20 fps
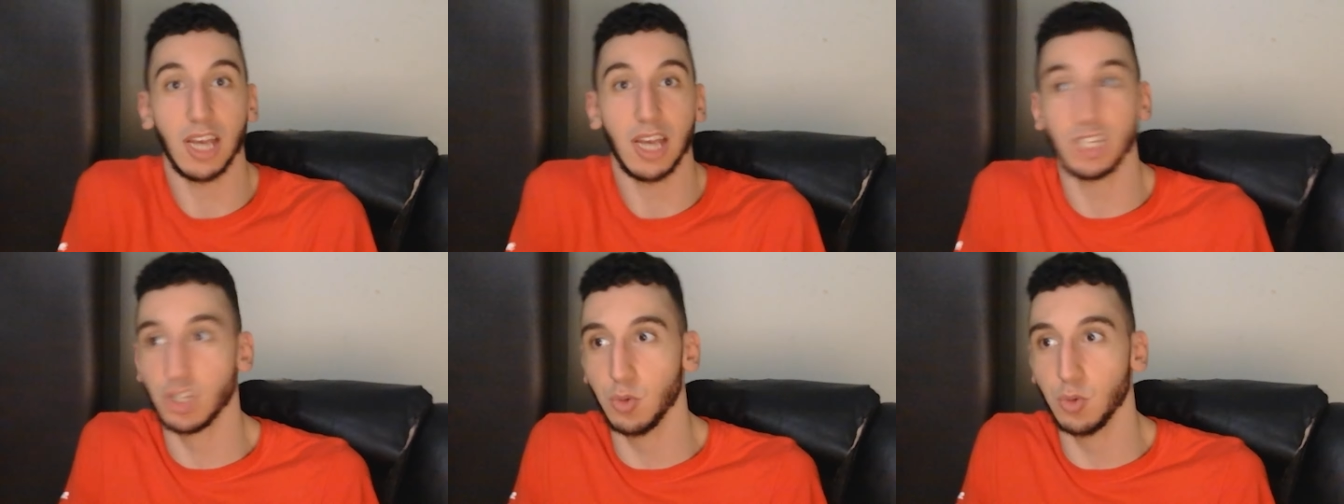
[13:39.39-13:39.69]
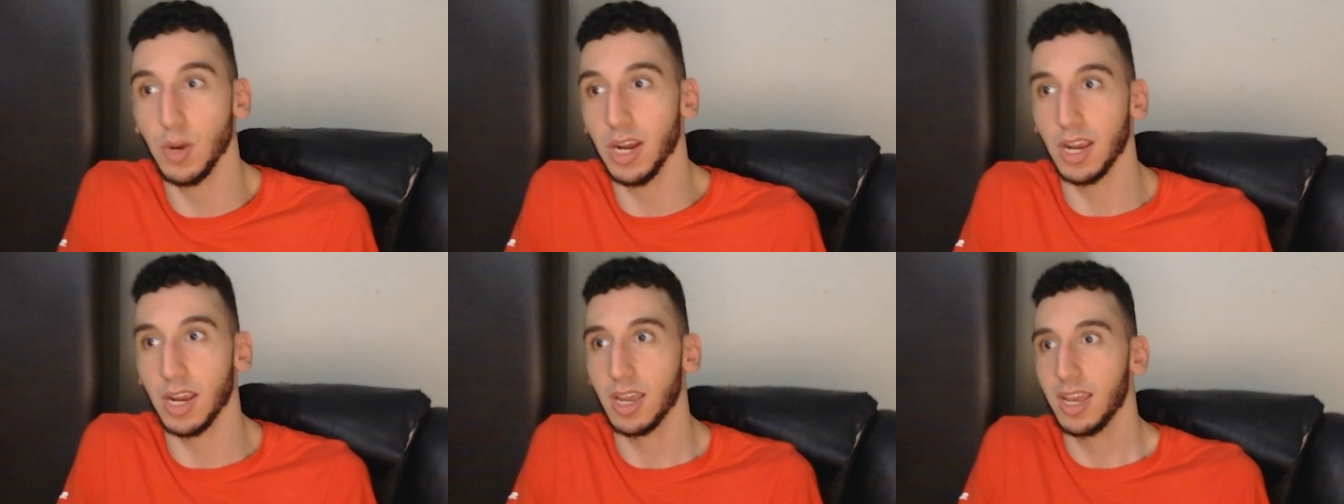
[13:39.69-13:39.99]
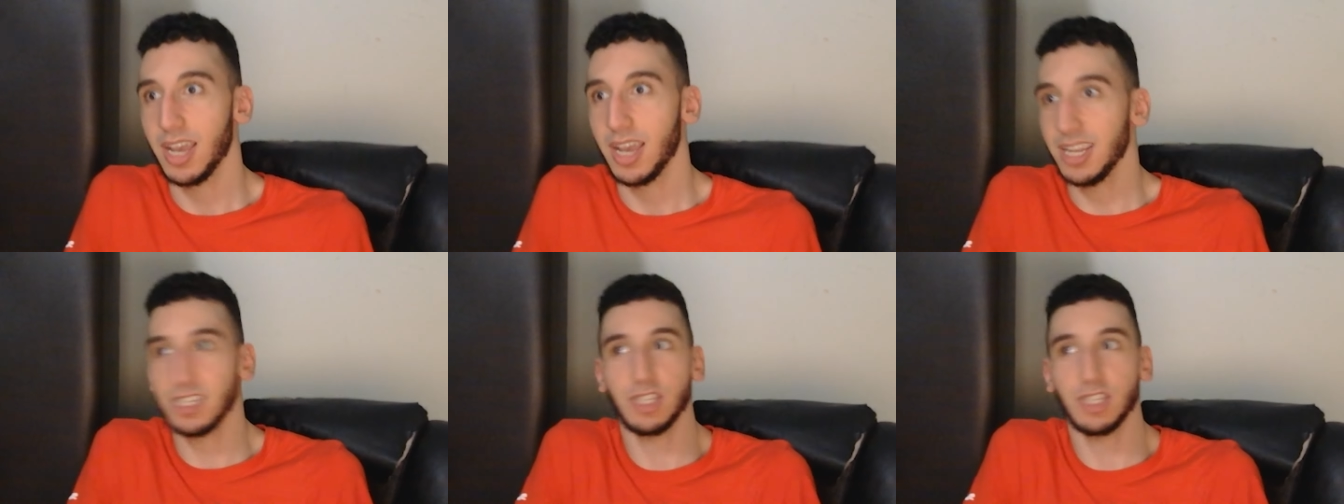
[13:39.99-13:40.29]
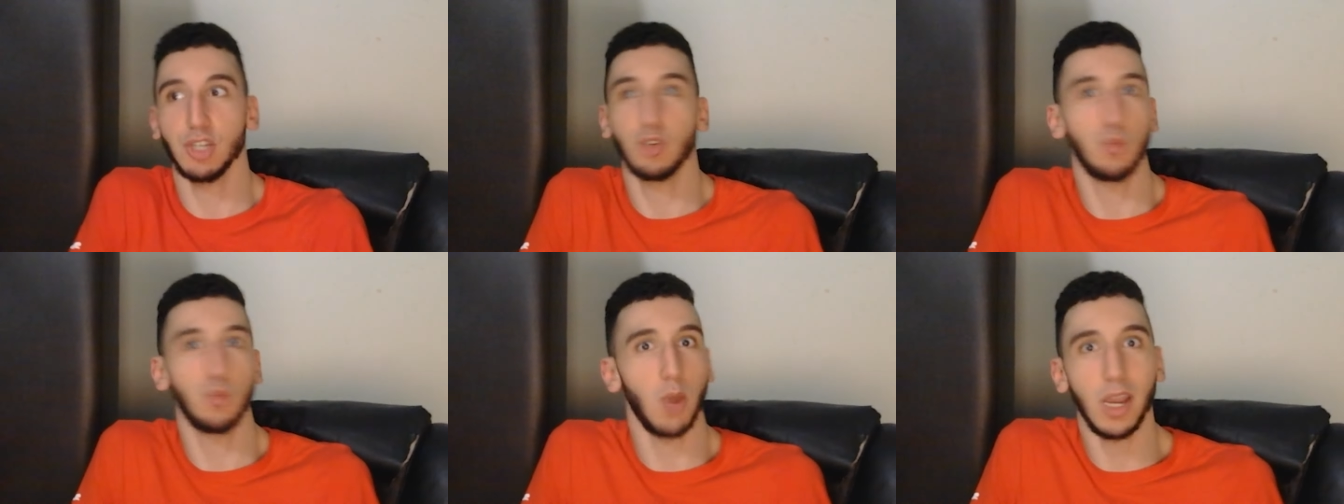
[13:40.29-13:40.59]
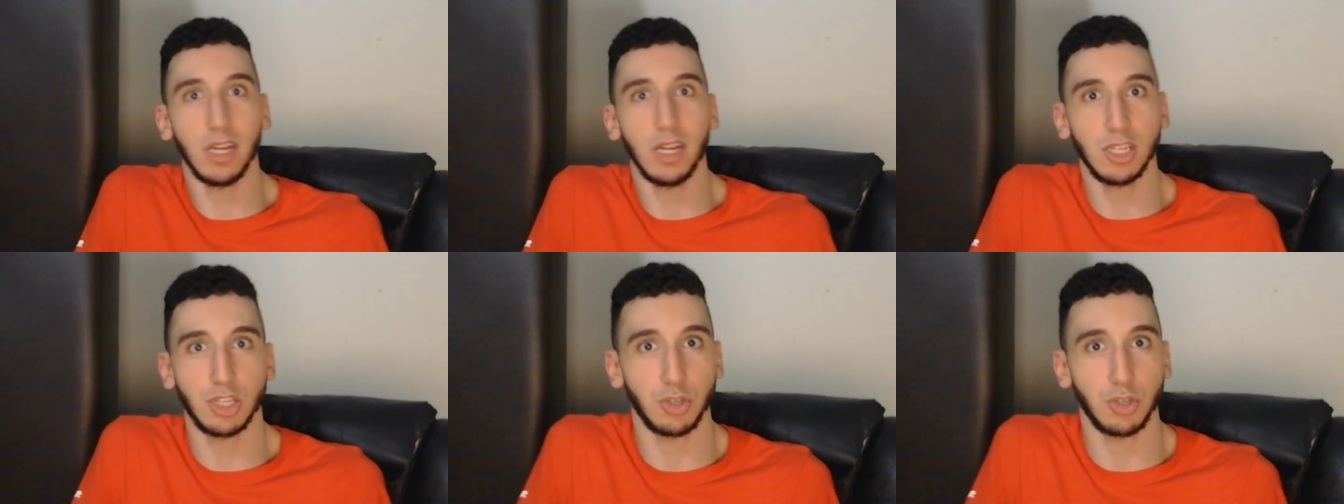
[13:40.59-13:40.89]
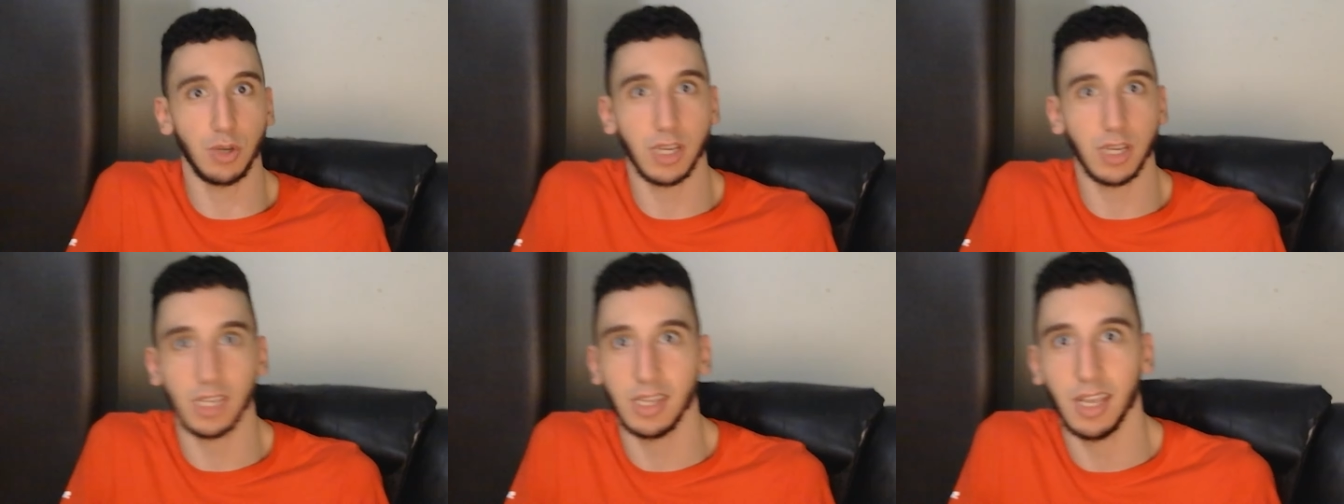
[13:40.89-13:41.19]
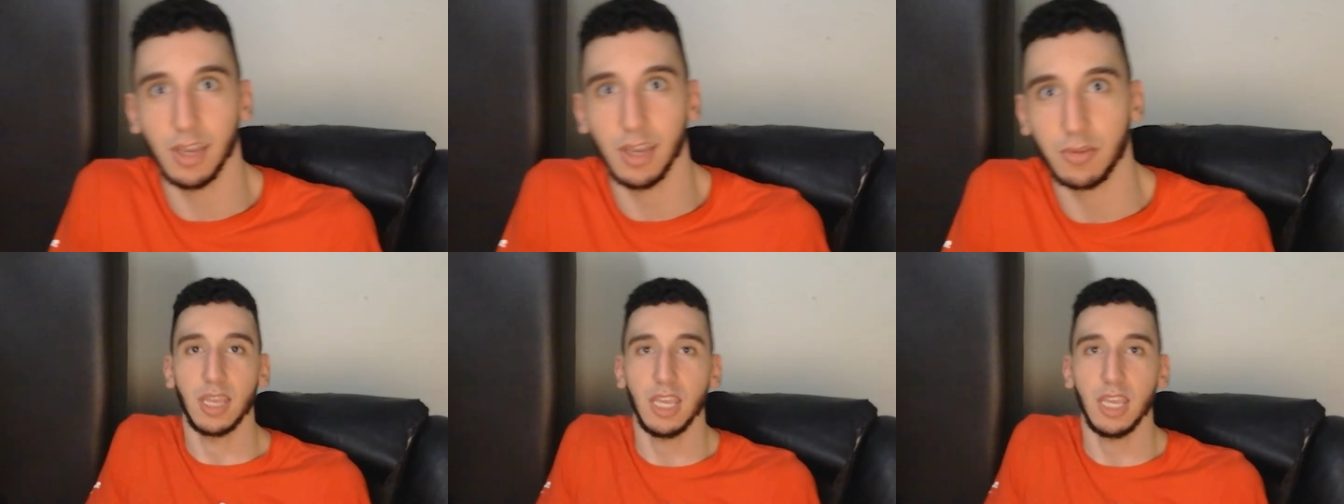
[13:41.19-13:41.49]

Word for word: I swear, it's the greatest trick in life.